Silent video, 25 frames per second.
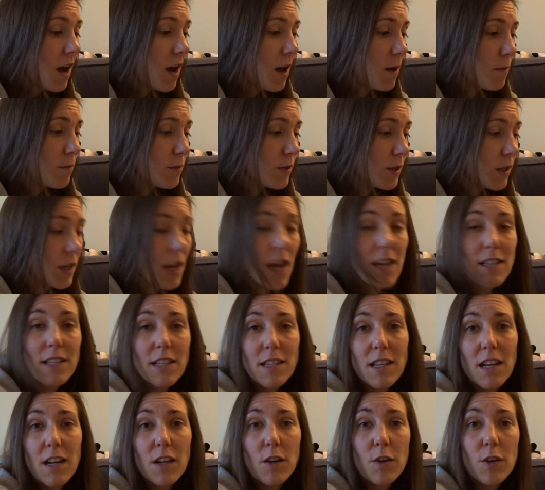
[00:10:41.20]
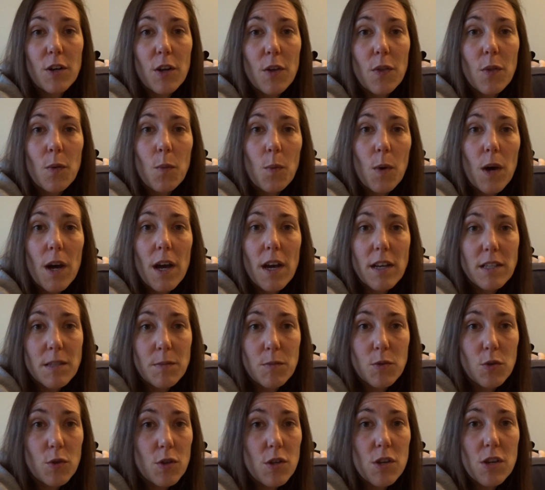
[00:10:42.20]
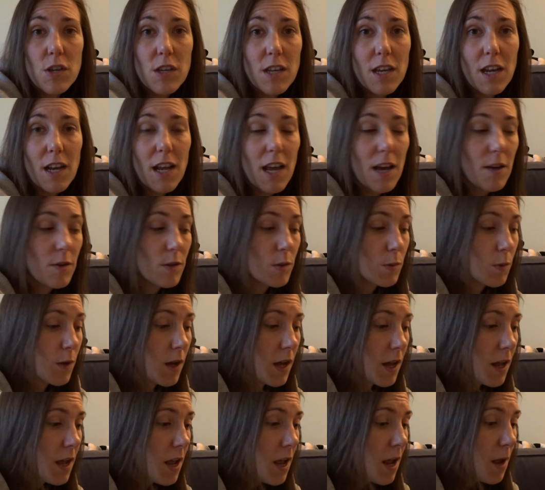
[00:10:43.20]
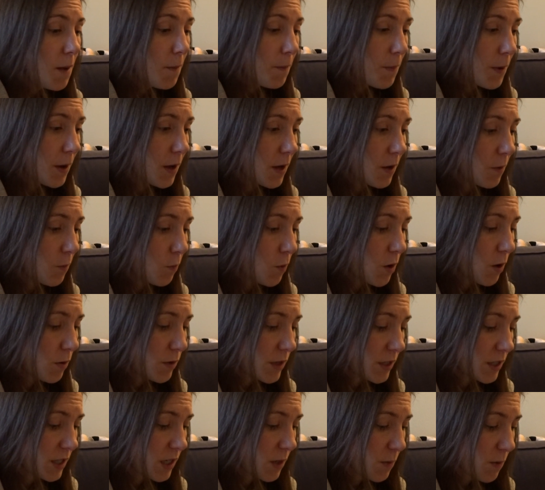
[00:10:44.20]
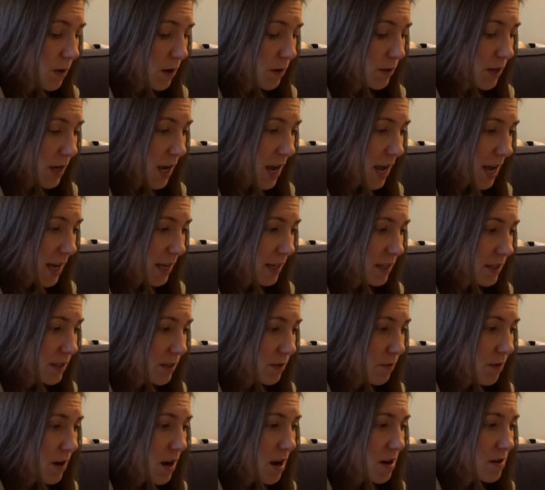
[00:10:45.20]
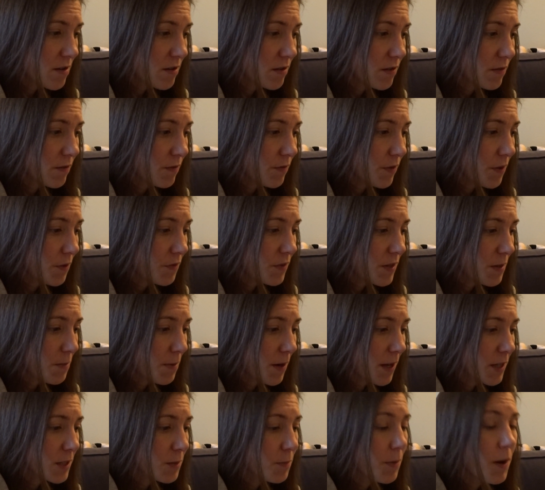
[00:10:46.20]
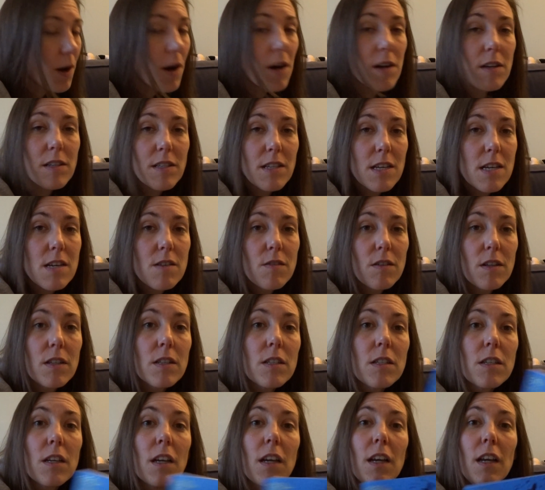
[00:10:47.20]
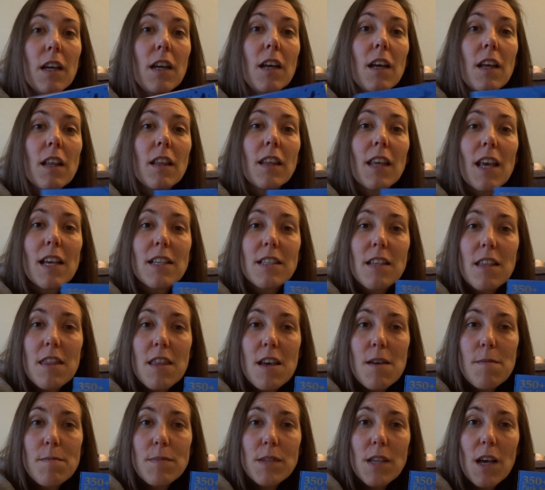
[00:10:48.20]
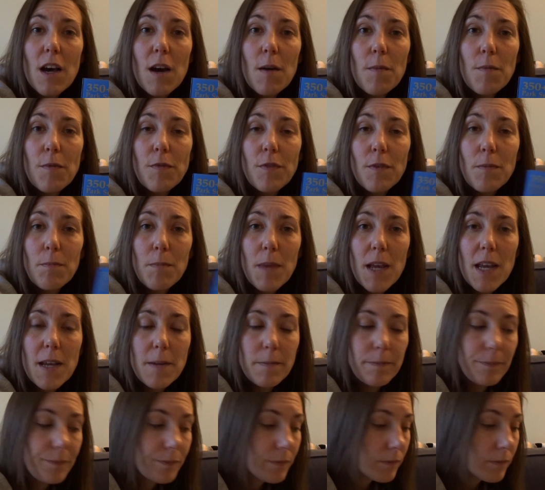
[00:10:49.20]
So yeah, as I said, I got it on the works. I'm sure you can get it elsewhere. But Walt Disney World Hacks, 350 plus park secrets, gets a thumbs up from me.